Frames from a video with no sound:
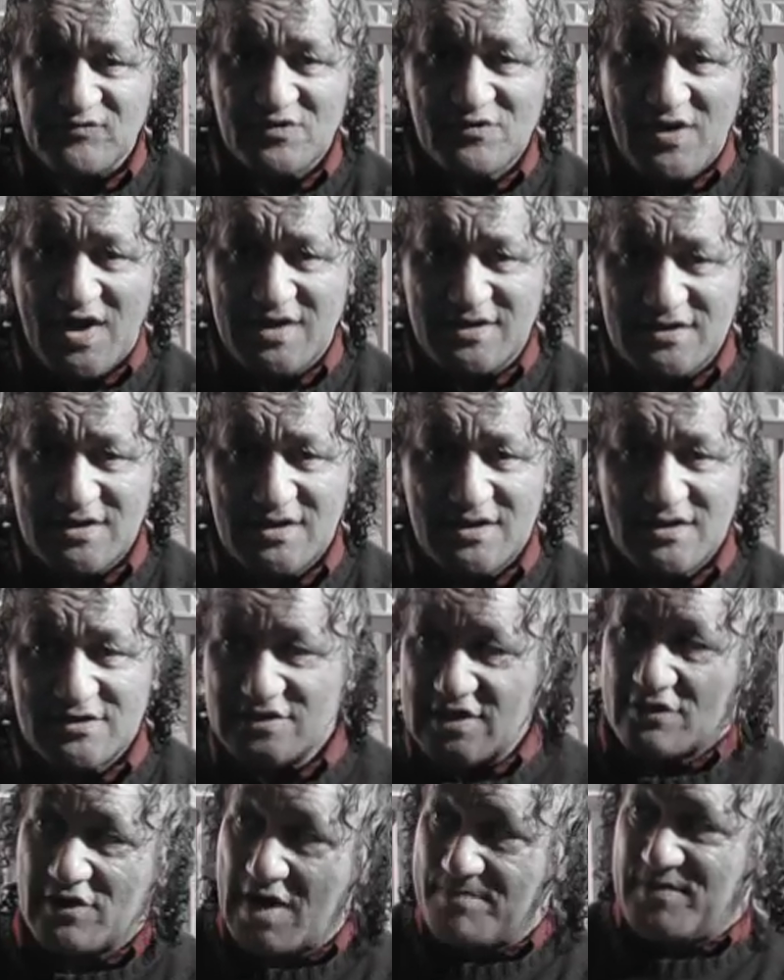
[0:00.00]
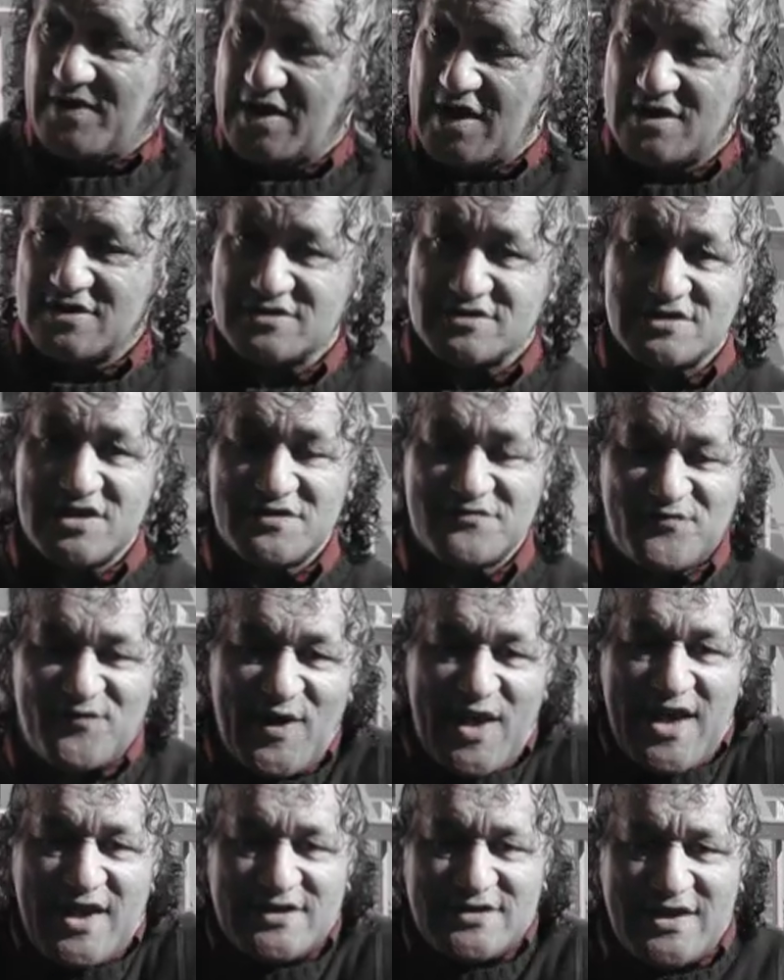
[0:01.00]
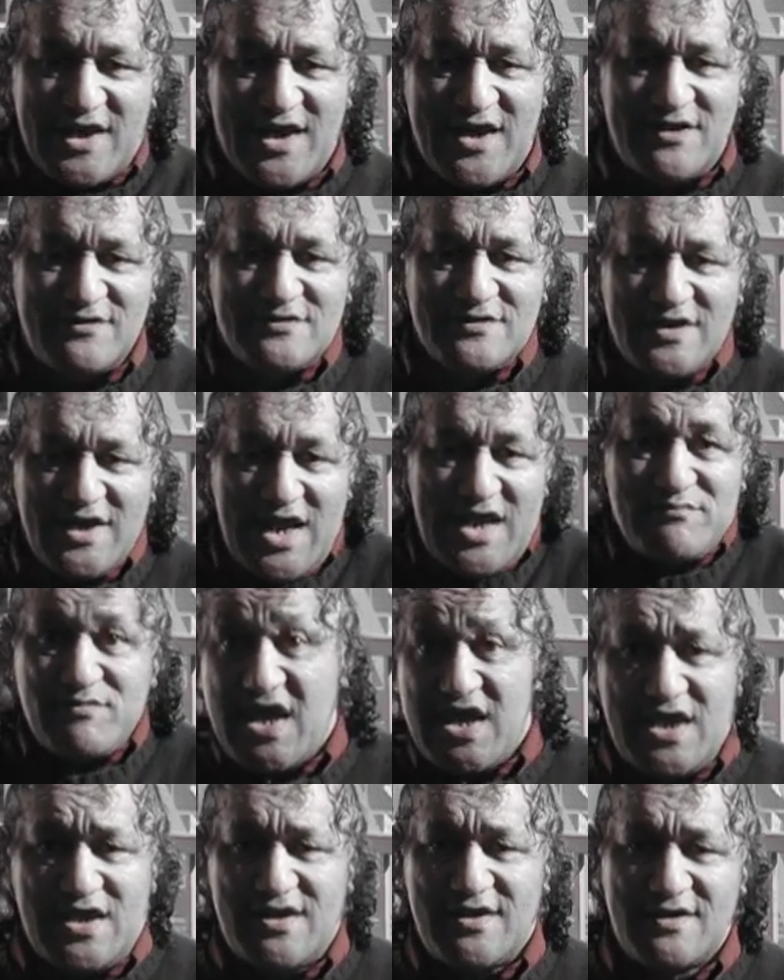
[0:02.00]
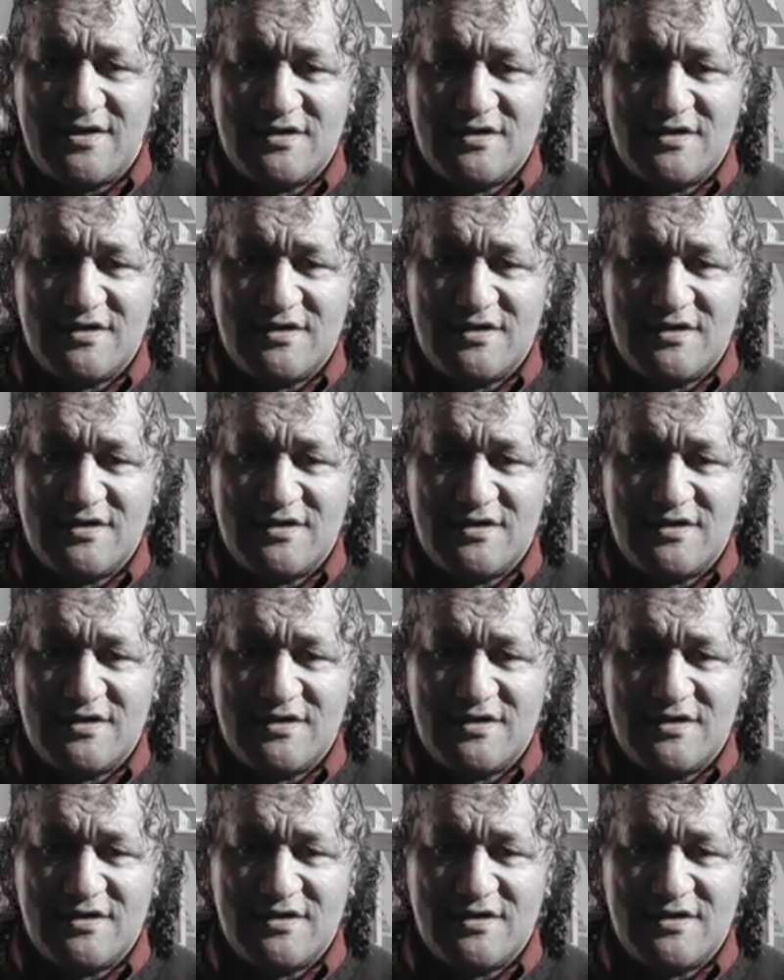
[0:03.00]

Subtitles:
Right? They're up against this flag and me.